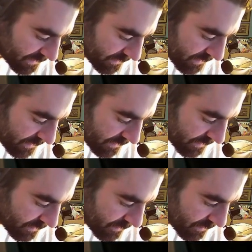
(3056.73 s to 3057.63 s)
This,
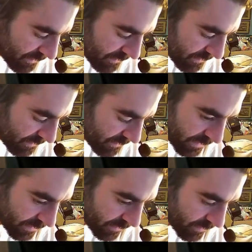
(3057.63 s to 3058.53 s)
I
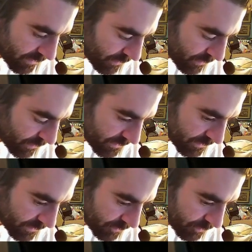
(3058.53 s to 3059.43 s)
don't know. Let's
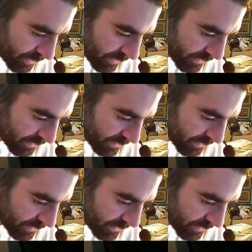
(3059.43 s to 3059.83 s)
just draw it.